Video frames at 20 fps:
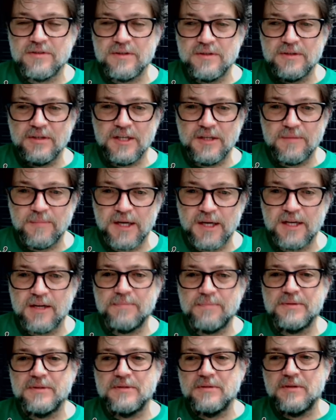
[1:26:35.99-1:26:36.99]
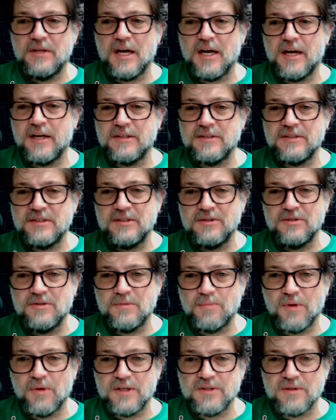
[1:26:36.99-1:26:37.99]
so you're going to make up a lot of
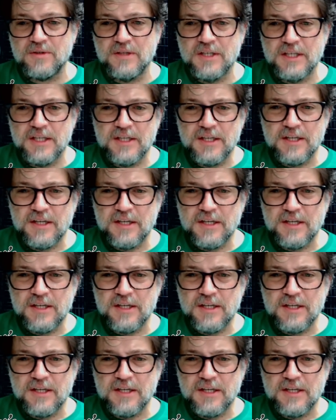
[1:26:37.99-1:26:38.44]
cylinder pressure.